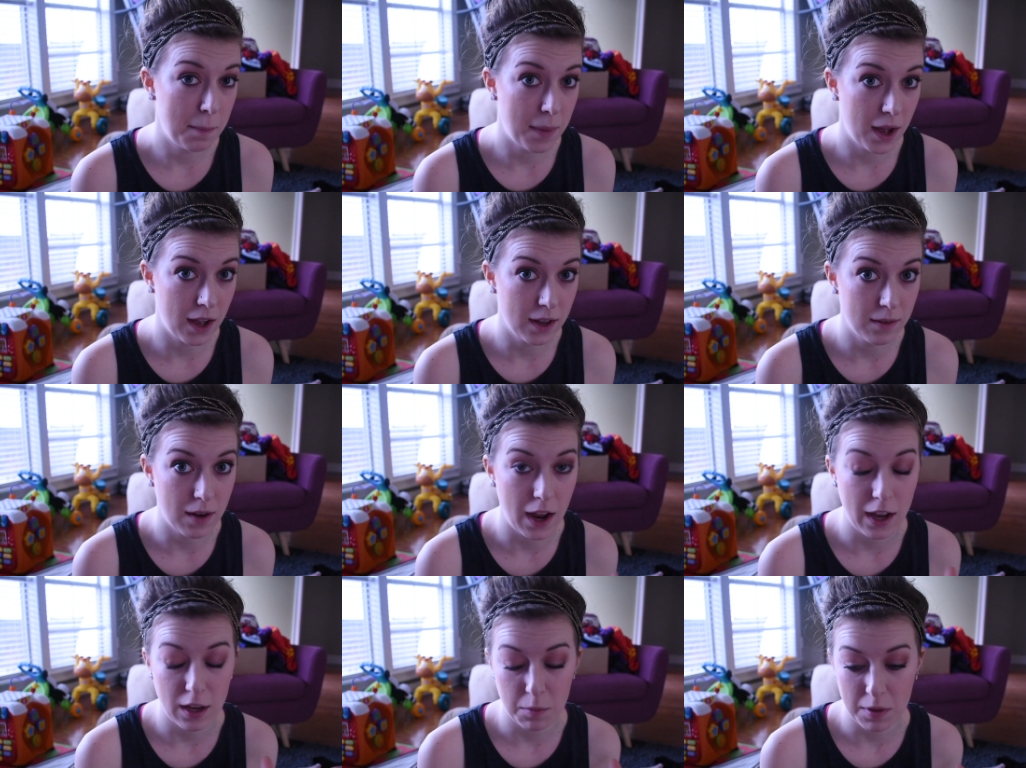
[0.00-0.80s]

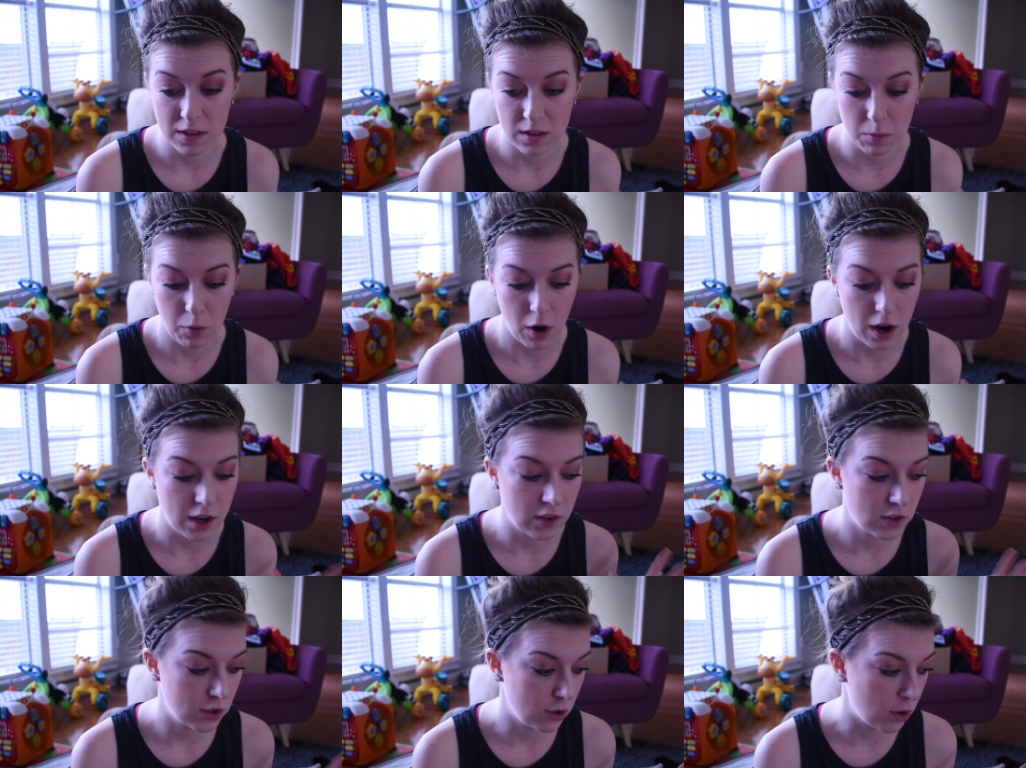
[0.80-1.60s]
but I could be
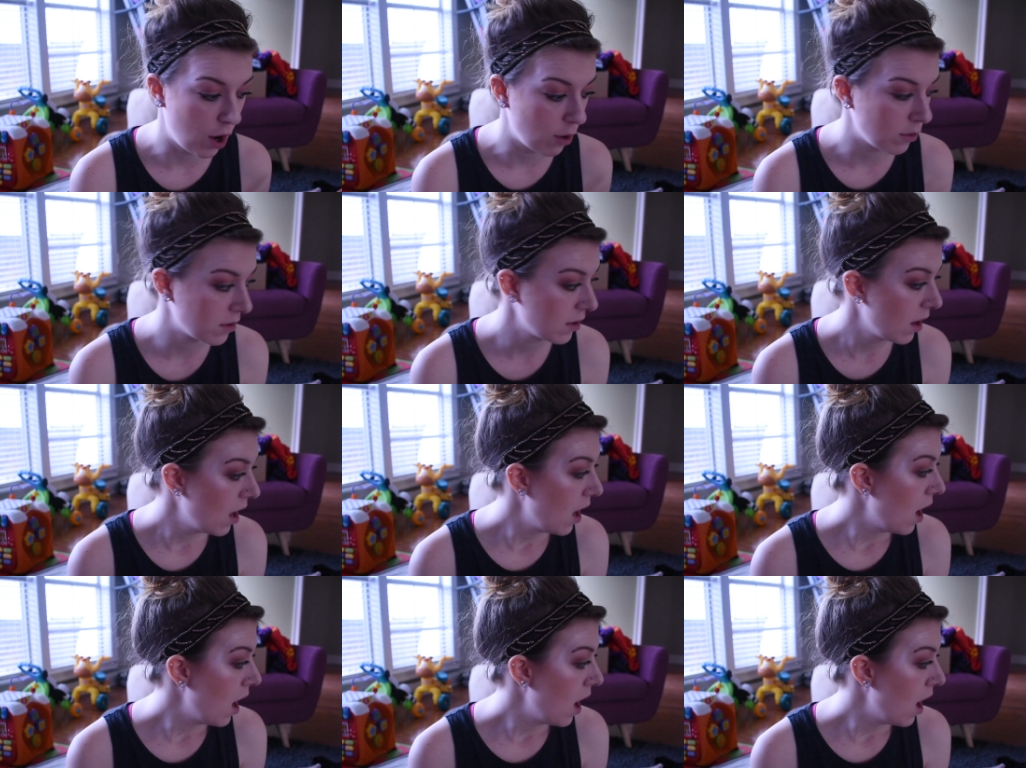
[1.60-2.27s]
surprised, who knows.